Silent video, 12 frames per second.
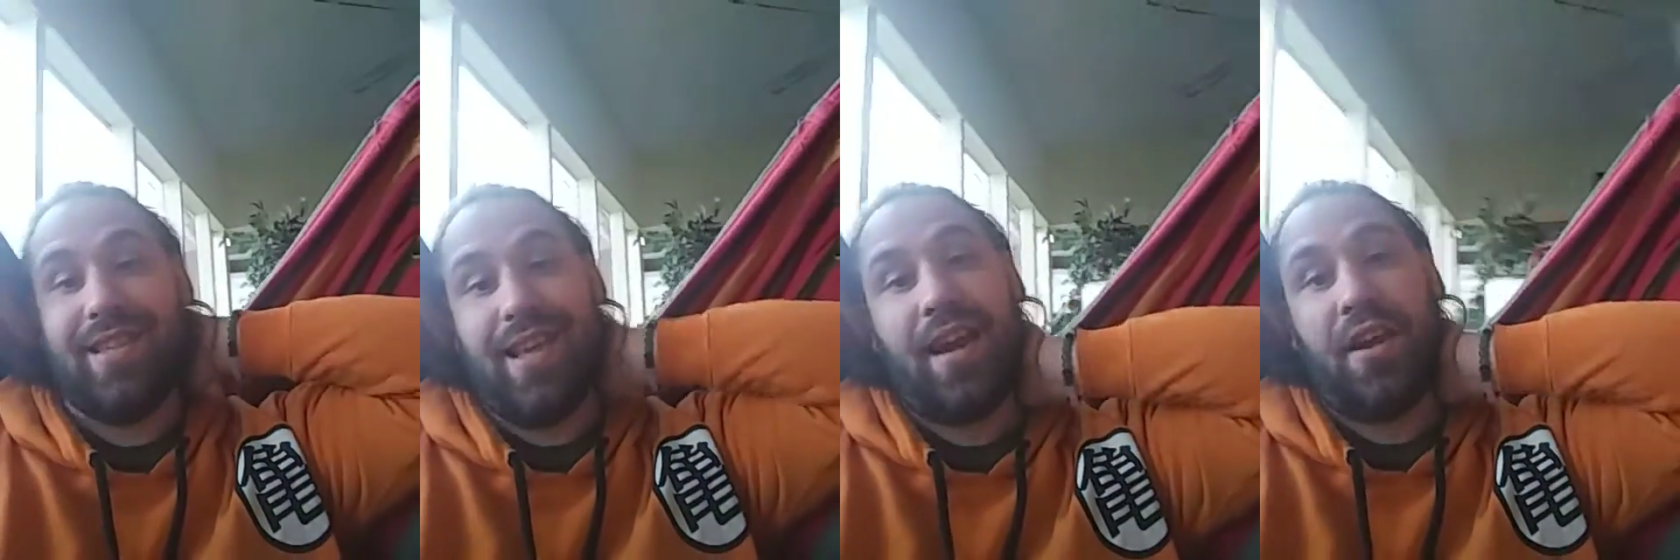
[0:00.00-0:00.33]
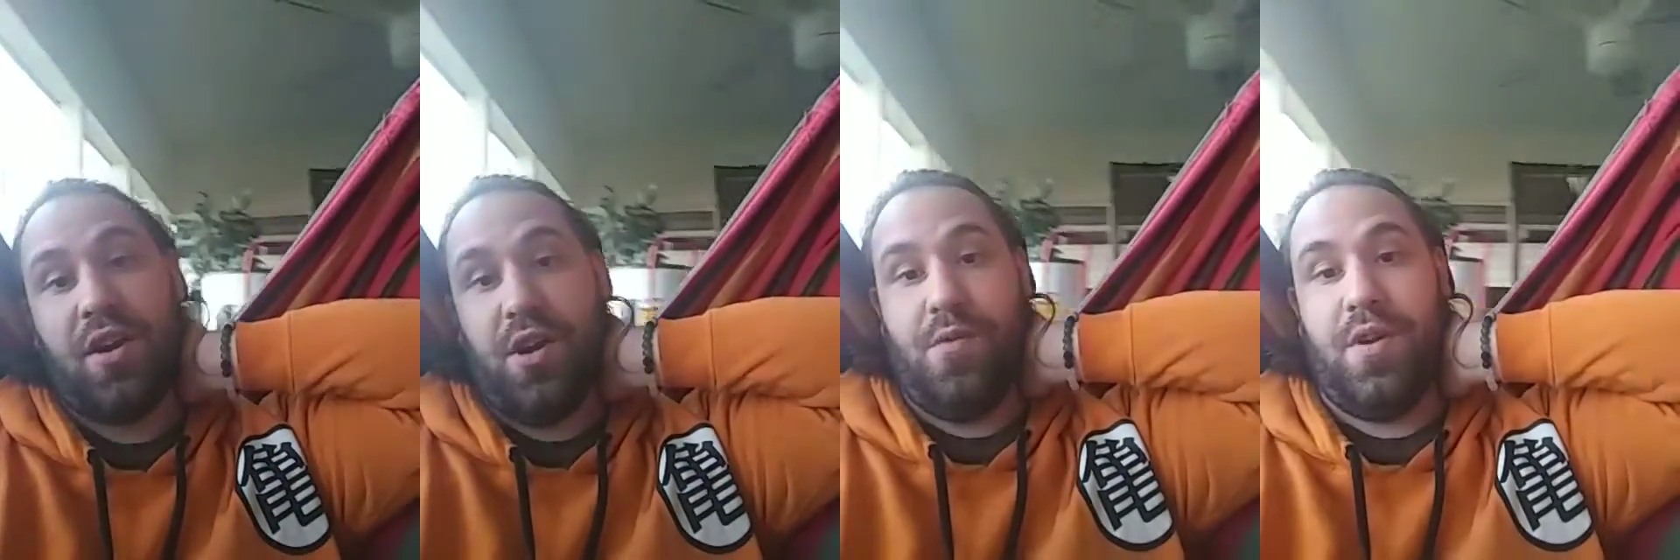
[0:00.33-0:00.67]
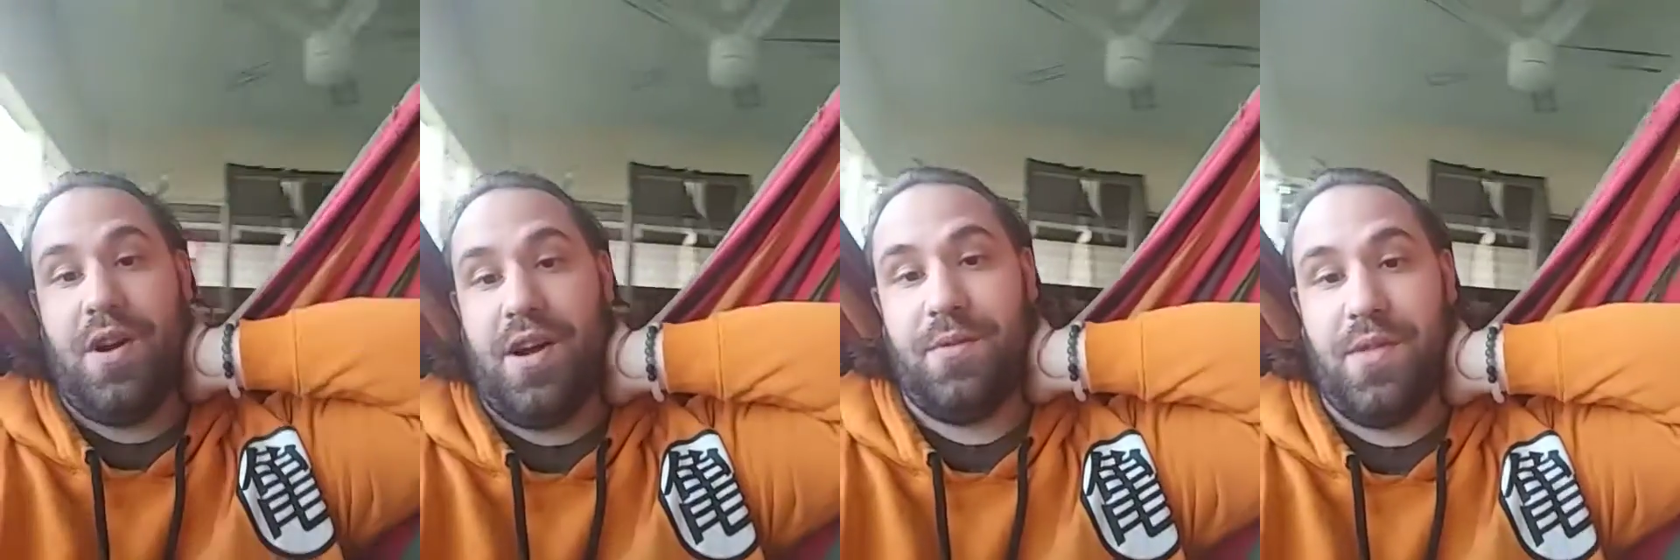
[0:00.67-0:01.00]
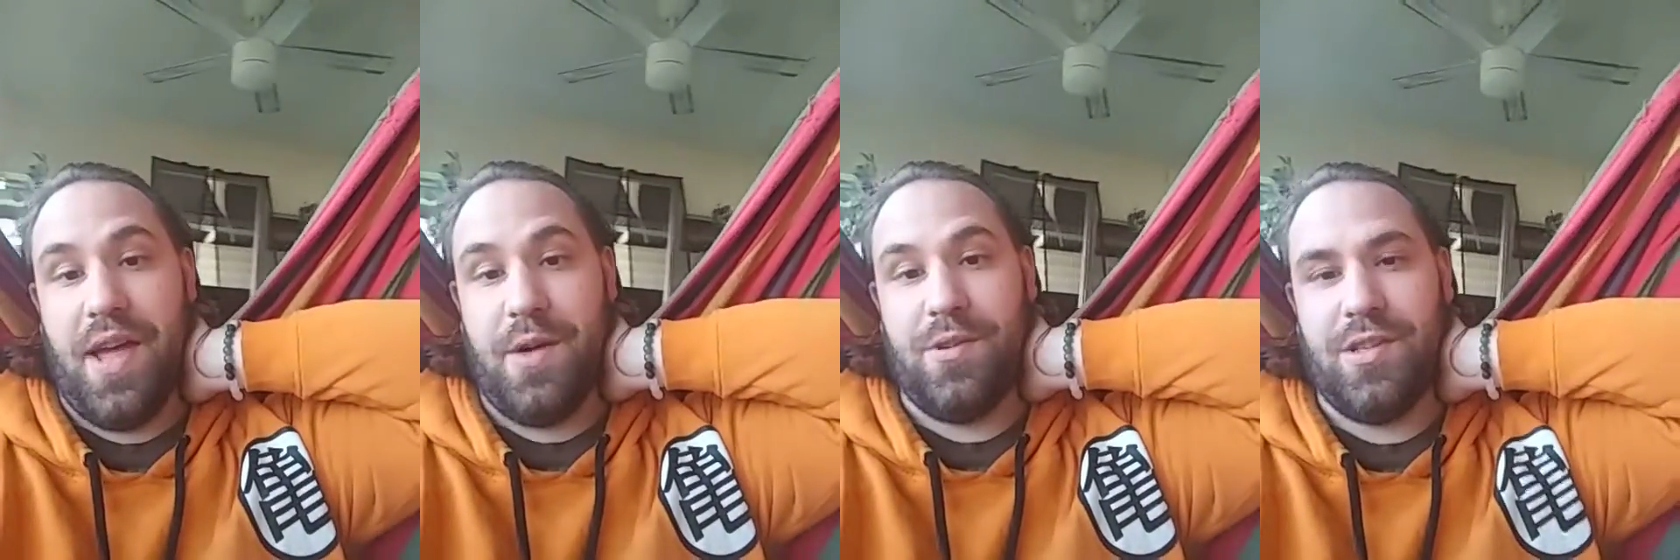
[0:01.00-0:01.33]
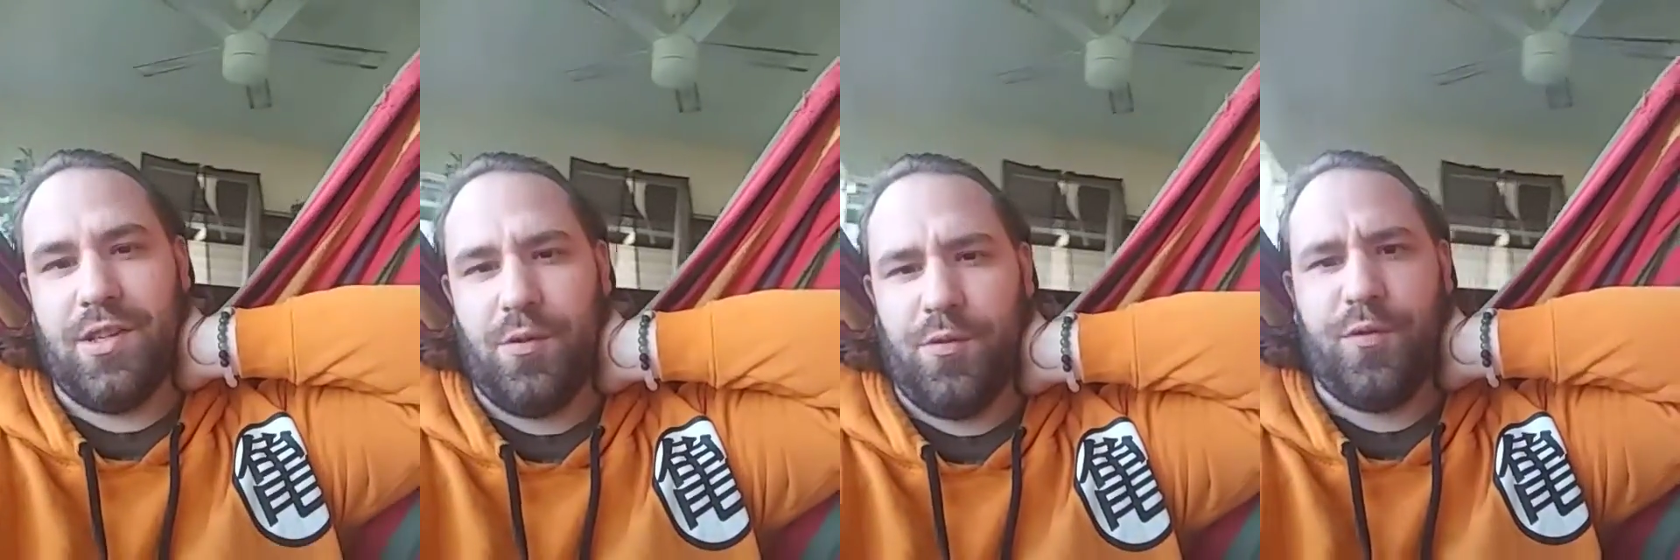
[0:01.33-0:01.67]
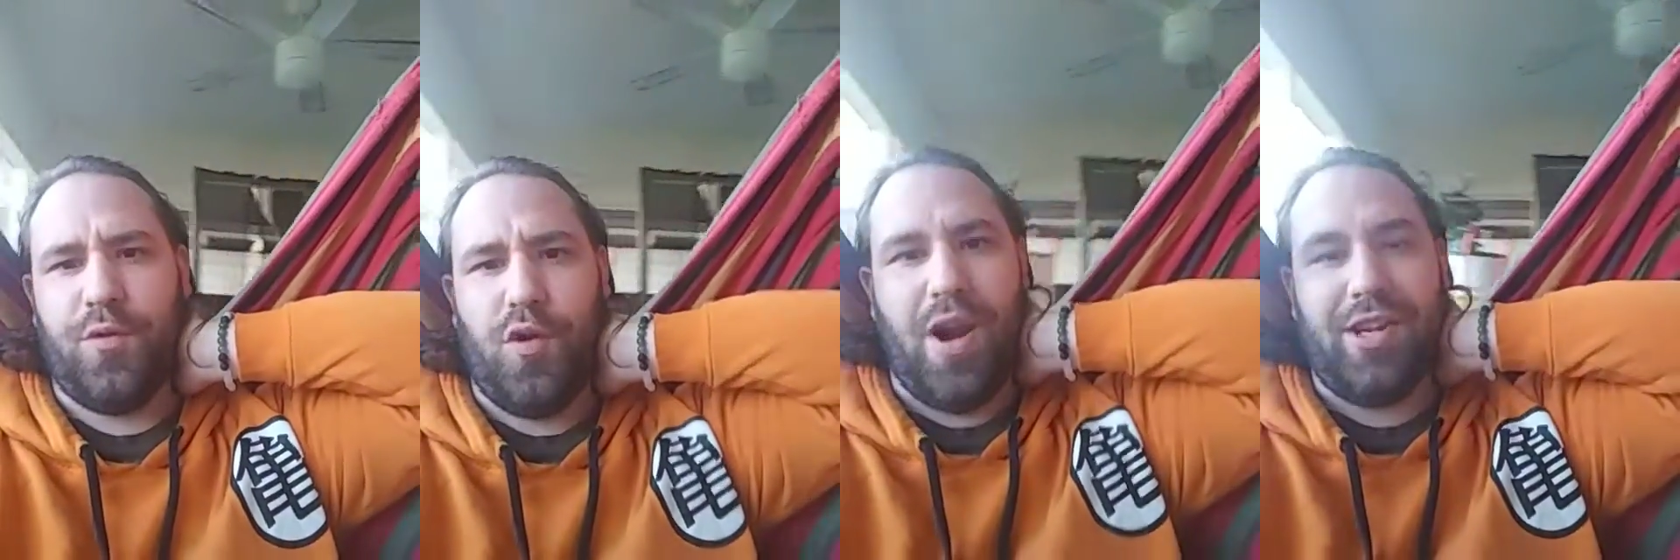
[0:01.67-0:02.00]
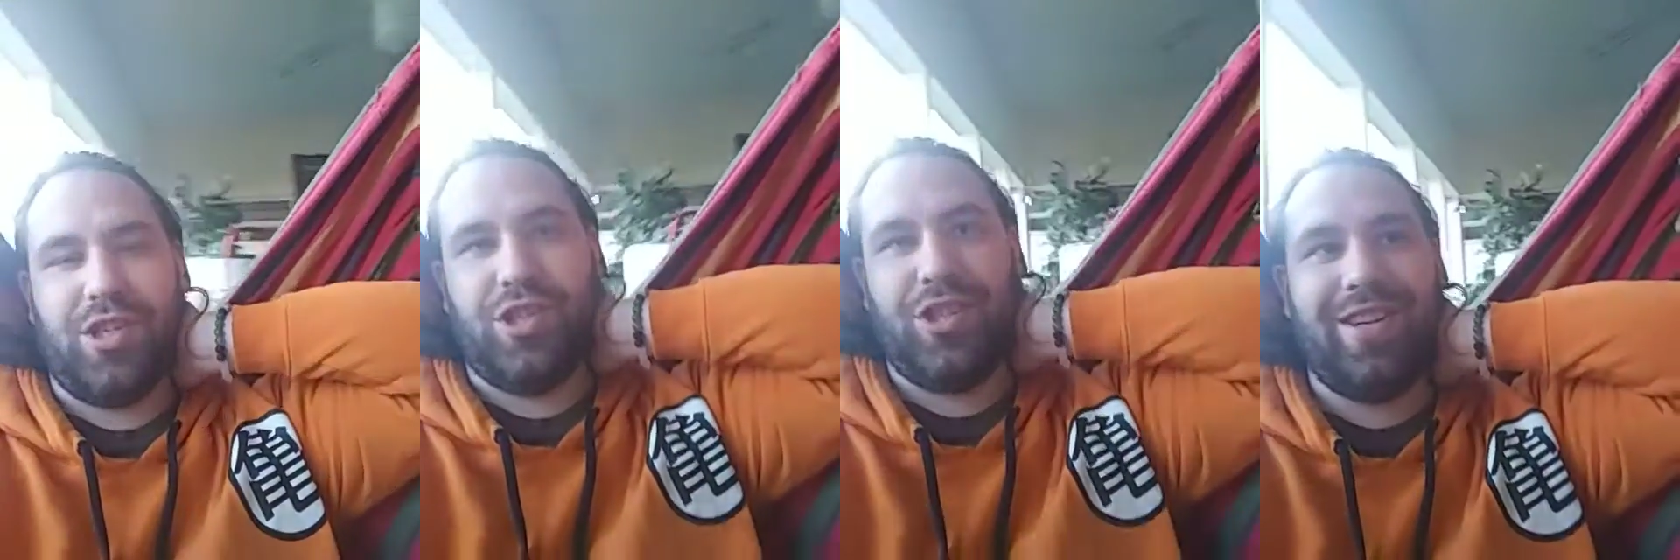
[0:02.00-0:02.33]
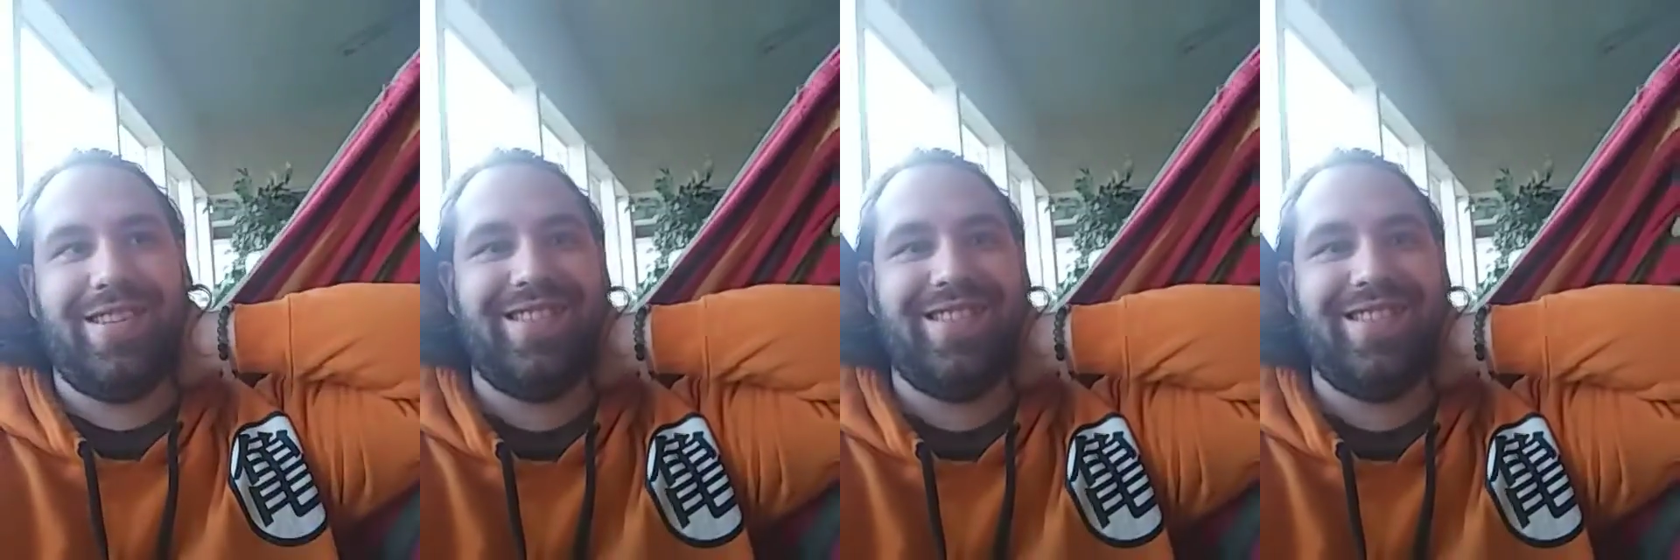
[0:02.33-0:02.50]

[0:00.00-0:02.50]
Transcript: thing going on when that was still fresh.